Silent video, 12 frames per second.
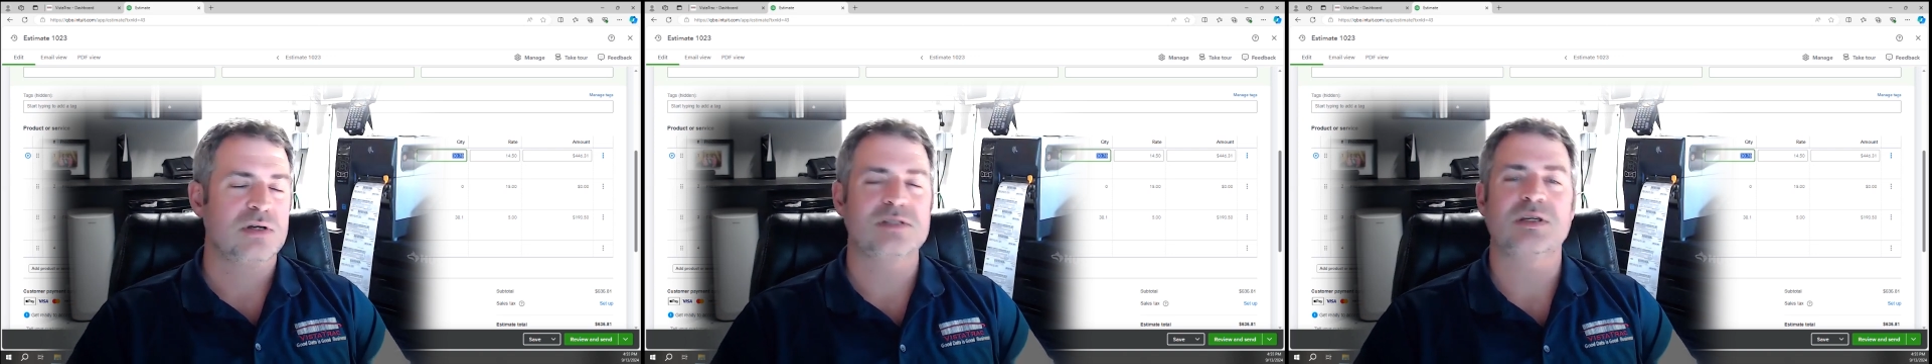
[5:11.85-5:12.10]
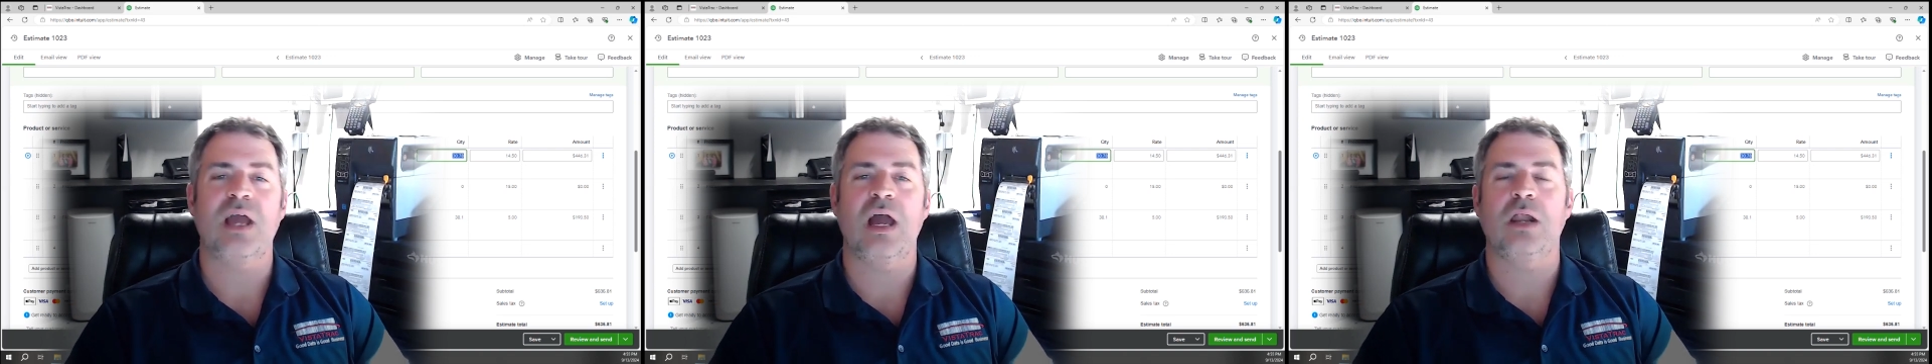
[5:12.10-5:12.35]

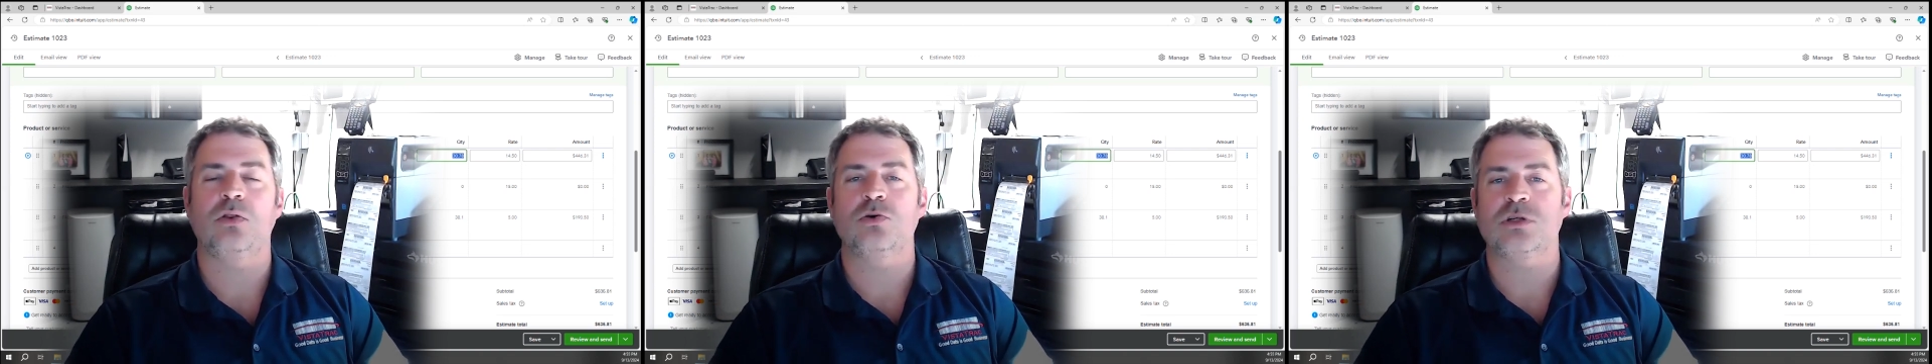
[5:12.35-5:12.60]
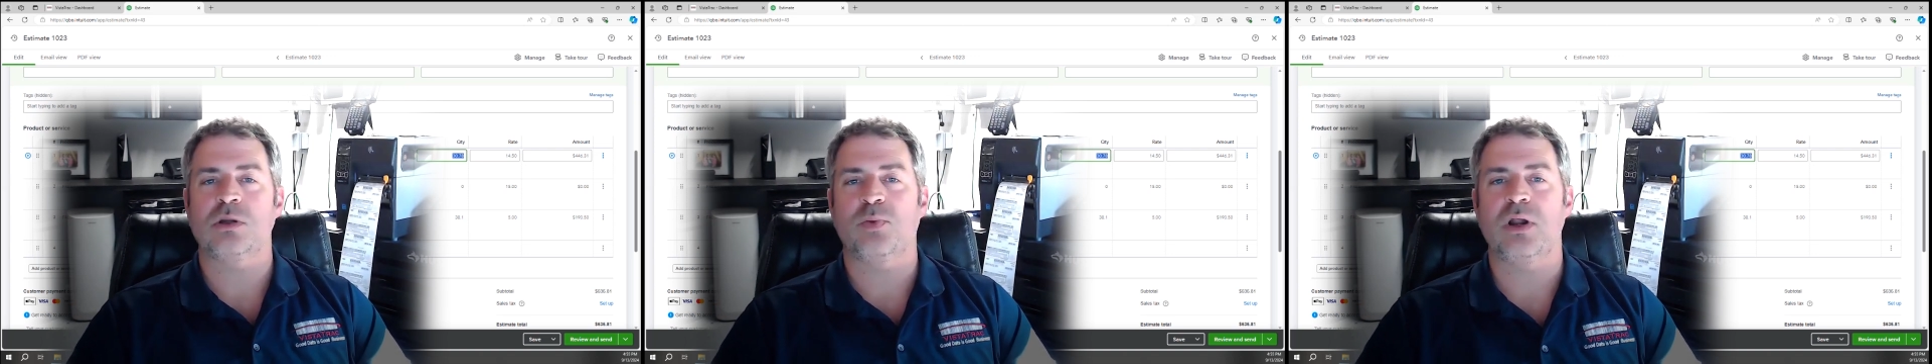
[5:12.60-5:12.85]
scanning
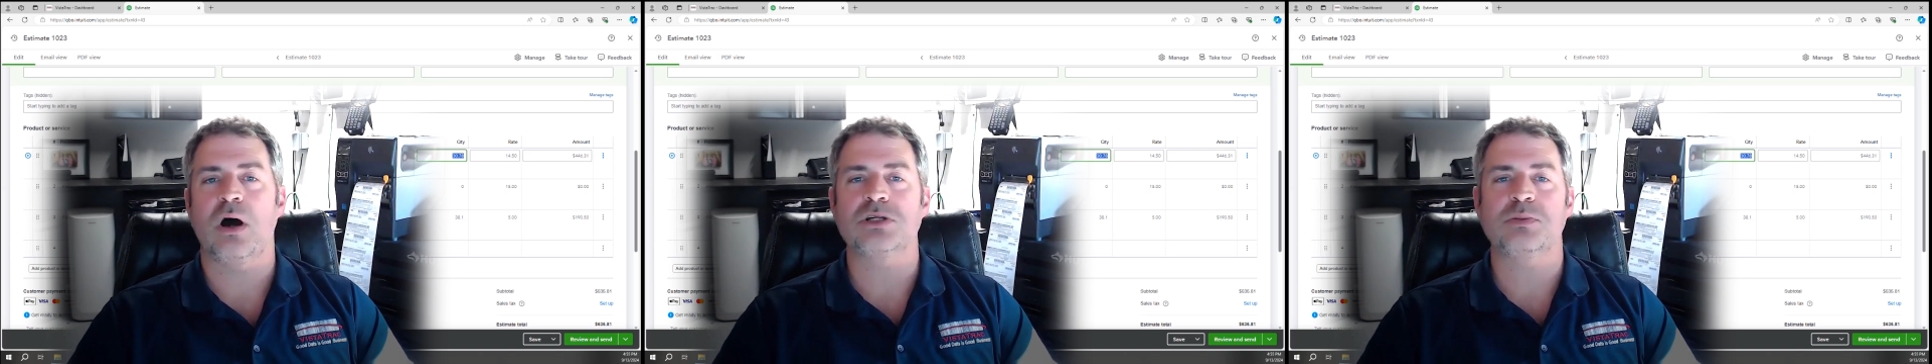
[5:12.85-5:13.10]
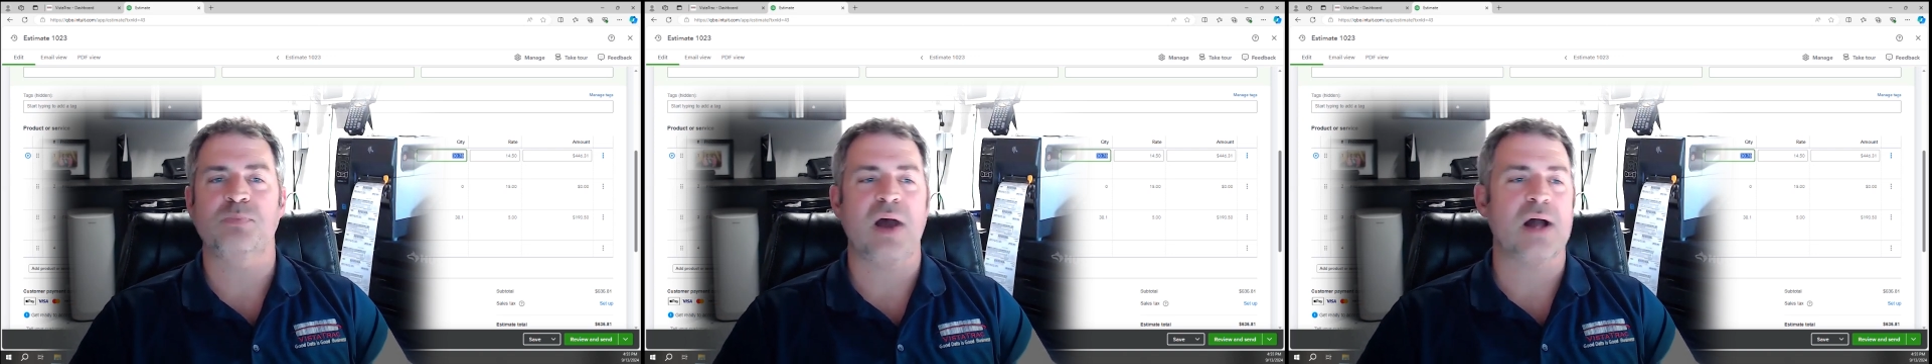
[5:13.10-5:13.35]
those into
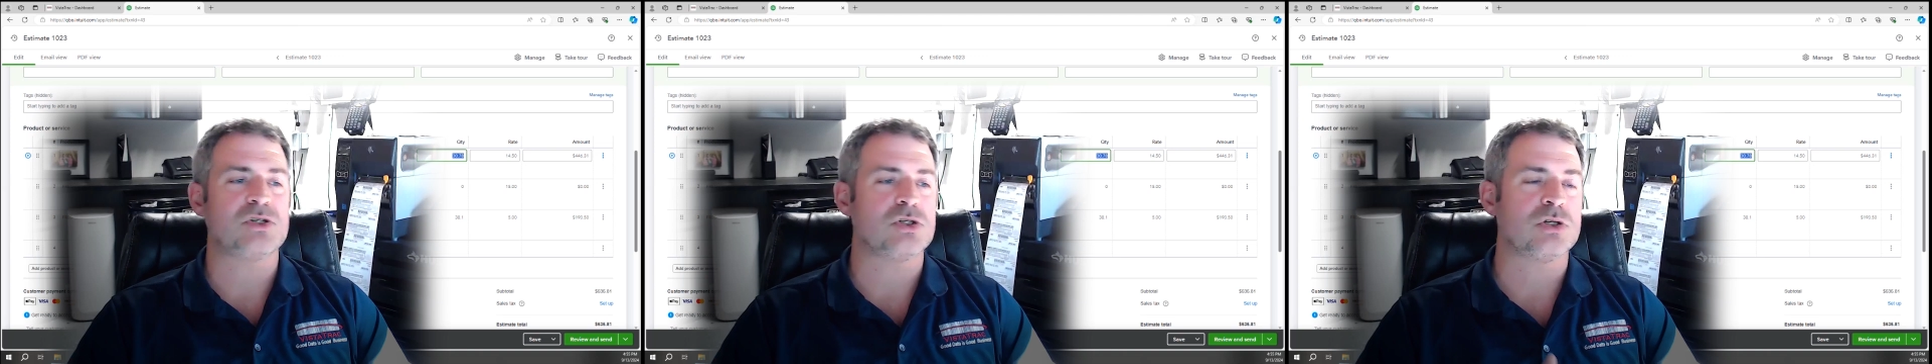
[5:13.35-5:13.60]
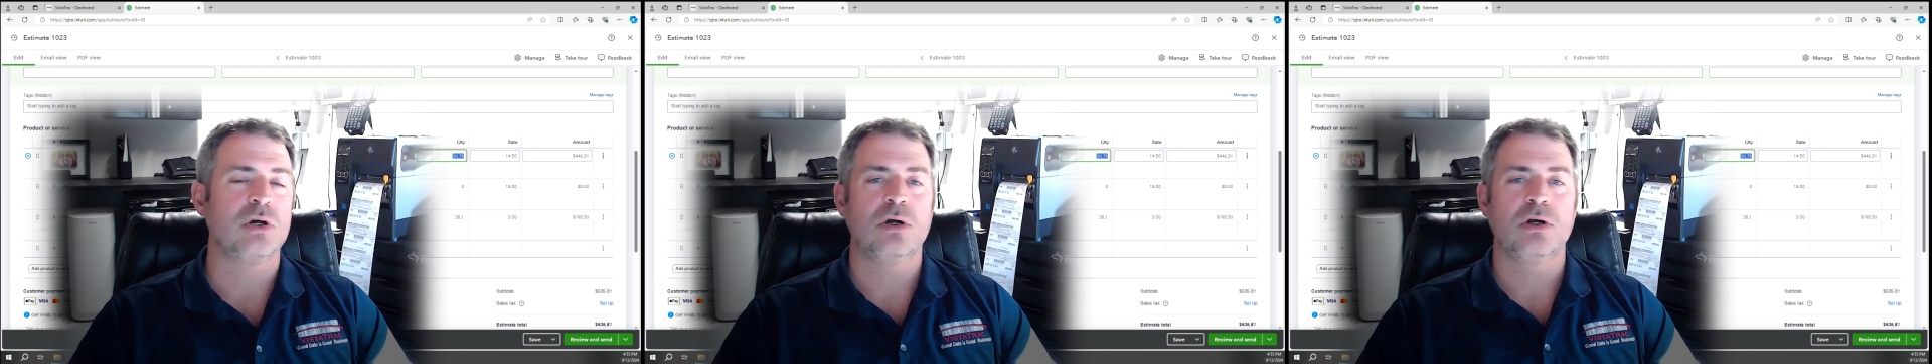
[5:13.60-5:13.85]
production
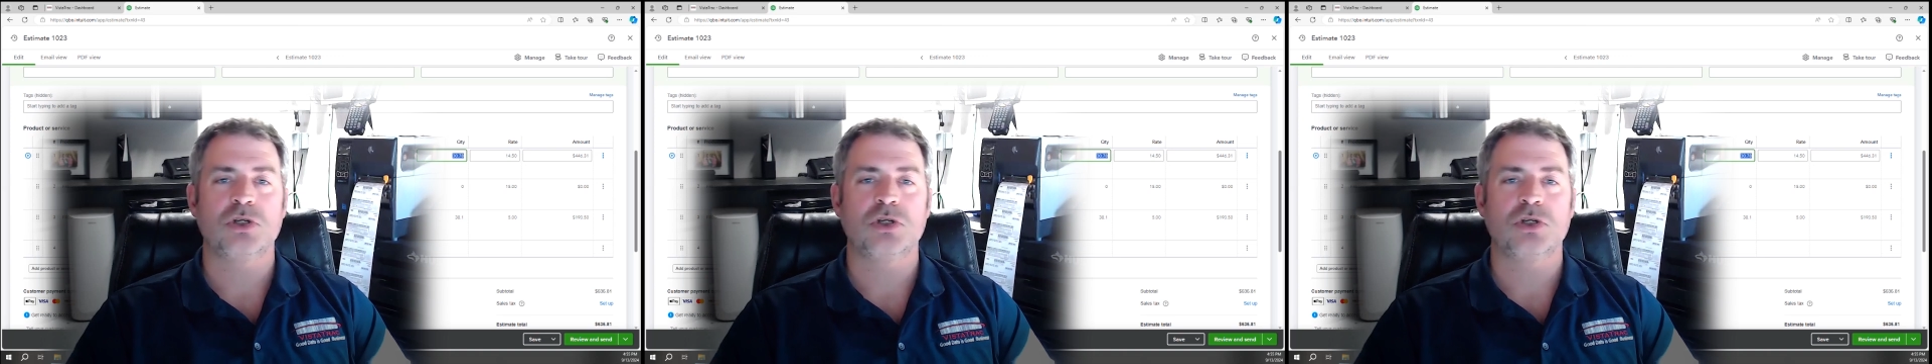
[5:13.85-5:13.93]
batches,